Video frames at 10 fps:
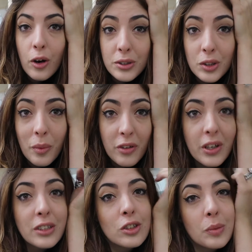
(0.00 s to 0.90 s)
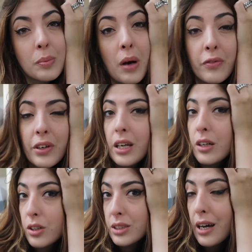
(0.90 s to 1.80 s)
Also, my face is super puffy
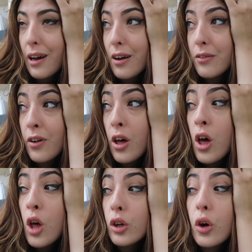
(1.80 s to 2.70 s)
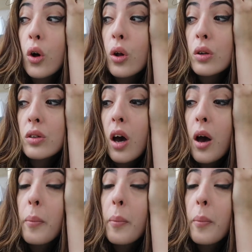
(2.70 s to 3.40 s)
because I have the cold,